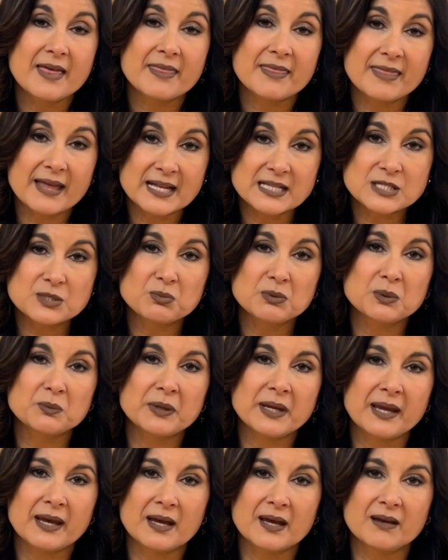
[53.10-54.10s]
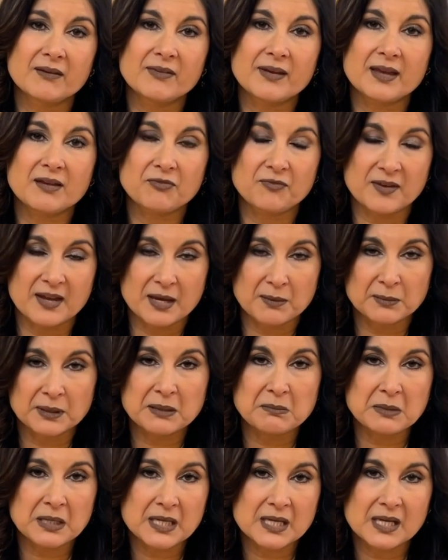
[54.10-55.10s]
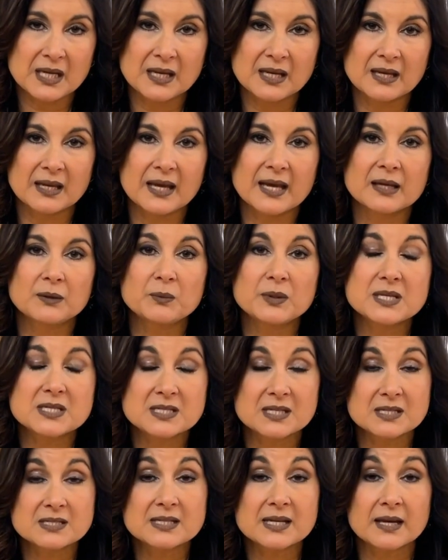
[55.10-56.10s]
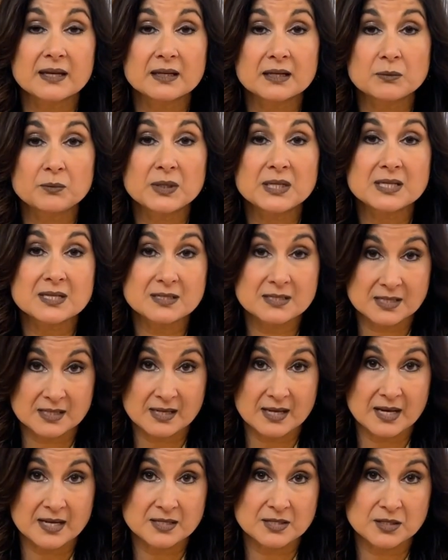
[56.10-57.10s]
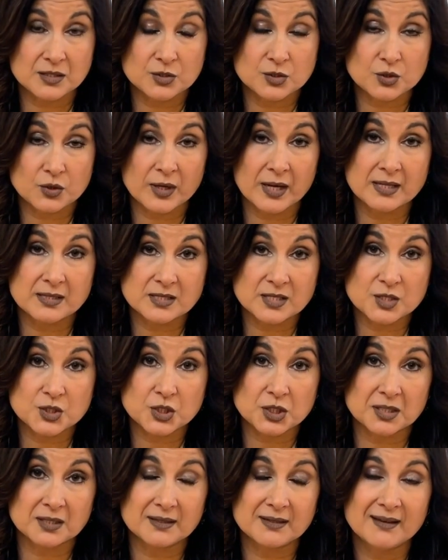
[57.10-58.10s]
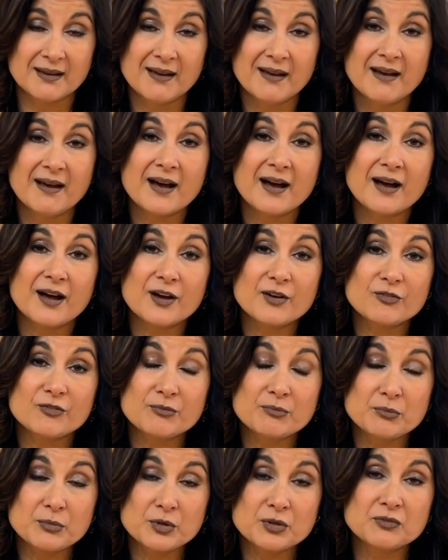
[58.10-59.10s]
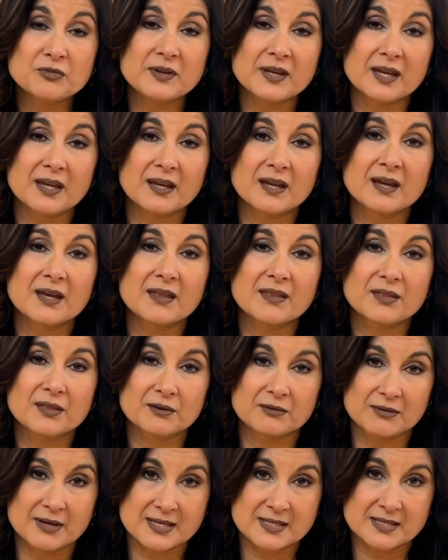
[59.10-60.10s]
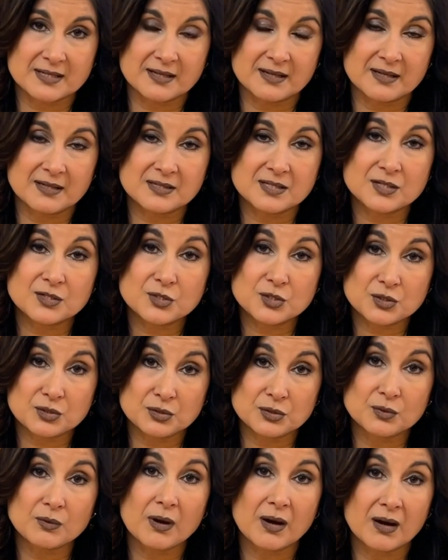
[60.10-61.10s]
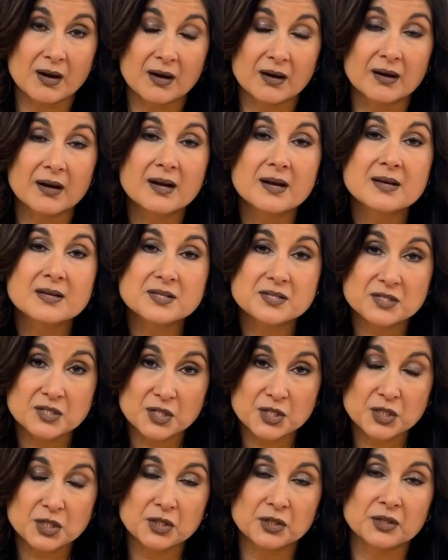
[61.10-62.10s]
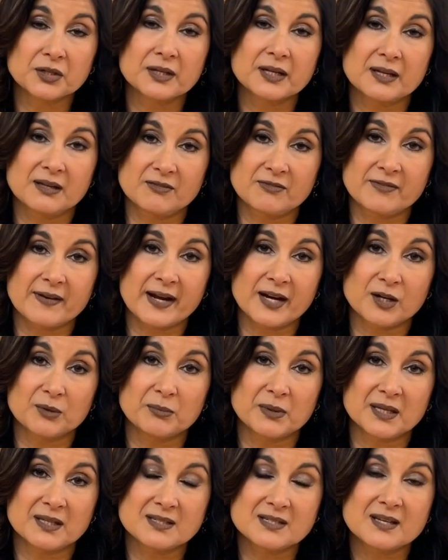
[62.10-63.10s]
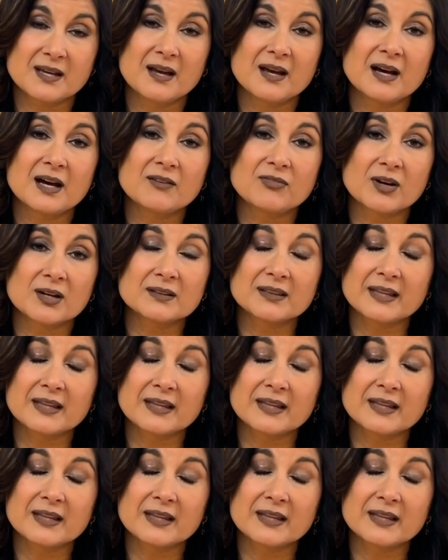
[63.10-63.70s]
That's when we have a family meeting and we sit down and we discuss the transition of moving the resident to our secured environment of our